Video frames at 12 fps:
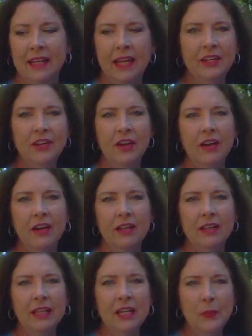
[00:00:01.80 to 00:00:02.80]
Hey
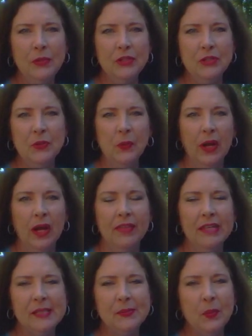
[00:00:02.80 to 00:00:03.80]
y'all, I hope you're doing well
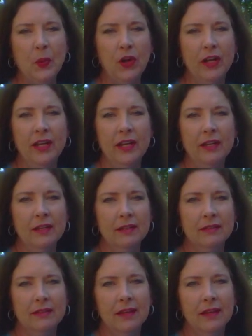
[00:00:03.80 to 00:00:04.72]
this morning.